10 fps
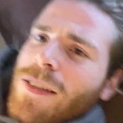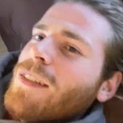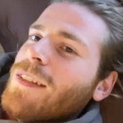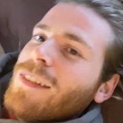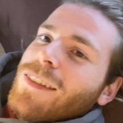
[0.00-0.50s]

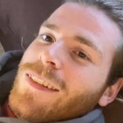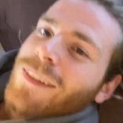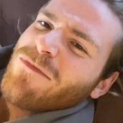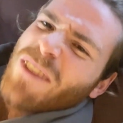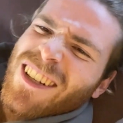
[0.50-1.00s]
to
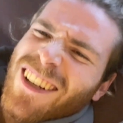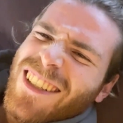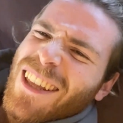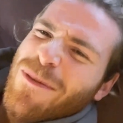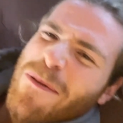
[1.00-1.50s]
like duct
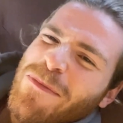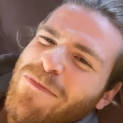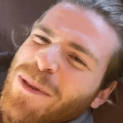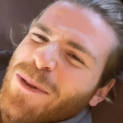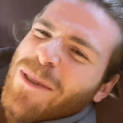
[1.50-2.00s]
tape them up
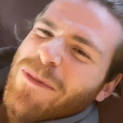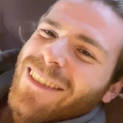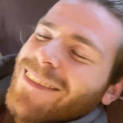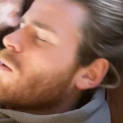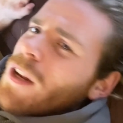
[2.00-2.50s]
or something.
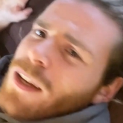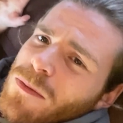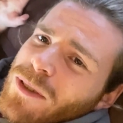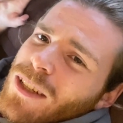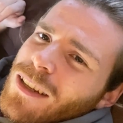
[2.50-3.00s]
When it
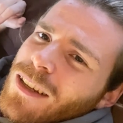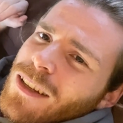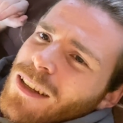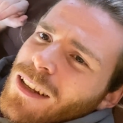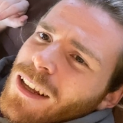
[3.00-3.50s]
comes
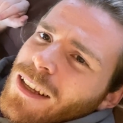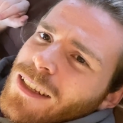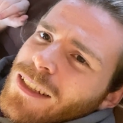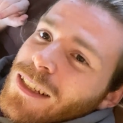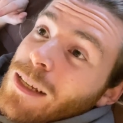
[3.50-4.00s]
to like
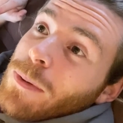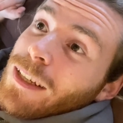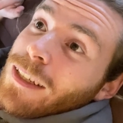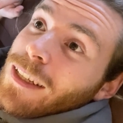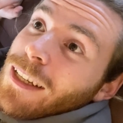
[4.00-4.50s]

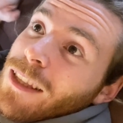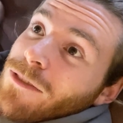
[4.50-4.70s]
sleeping in the